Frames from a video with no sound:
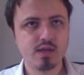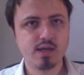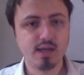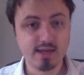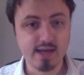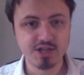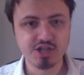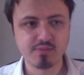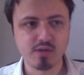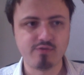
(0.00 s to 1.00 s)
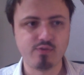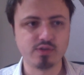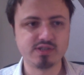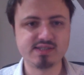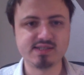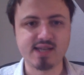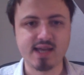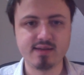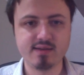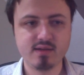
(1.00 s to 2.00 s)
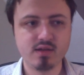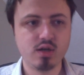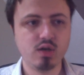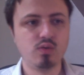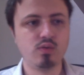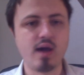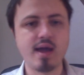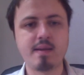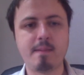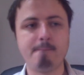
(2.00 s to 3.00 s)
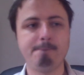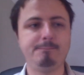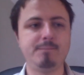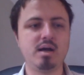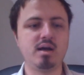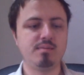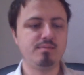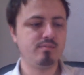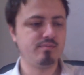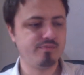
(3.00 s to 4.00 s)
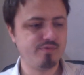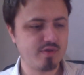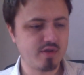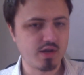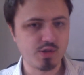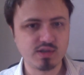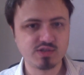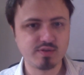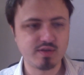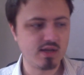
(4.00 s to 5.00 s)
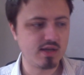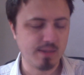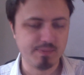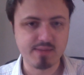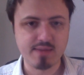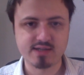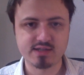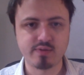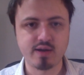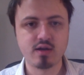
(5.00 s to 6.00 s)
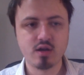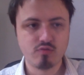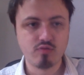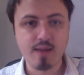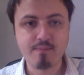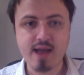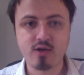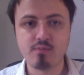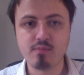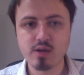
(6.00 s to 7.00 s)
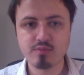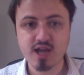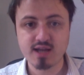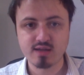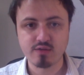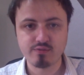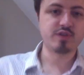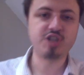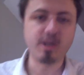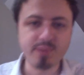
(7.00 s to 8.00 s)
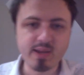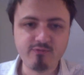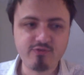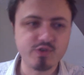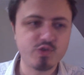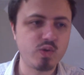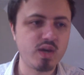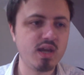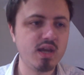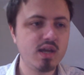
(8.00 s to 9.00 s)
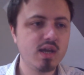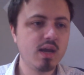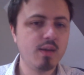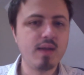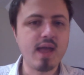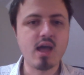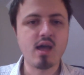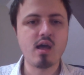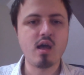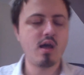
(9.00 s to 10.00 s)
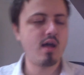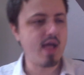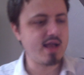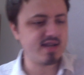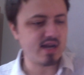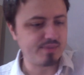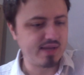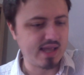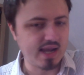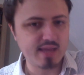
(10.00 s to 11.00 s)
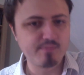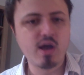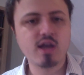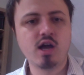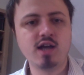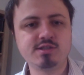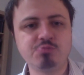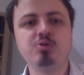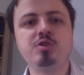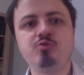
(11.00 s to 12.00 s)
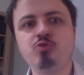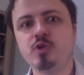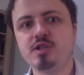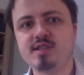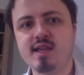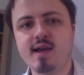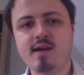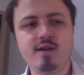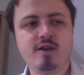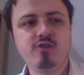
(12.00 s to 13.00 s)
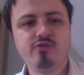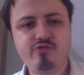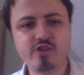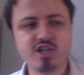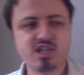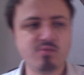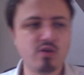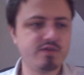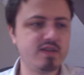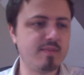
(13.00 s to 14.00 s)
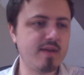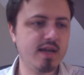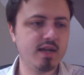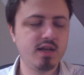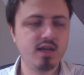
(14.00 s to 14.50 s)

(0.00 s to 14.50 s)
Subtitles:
engaging my forces in the end, right, the ones with the company master in, right back on my objective. Jump infantry ended up killing my guys that were in the ruins there, finished them off to the man,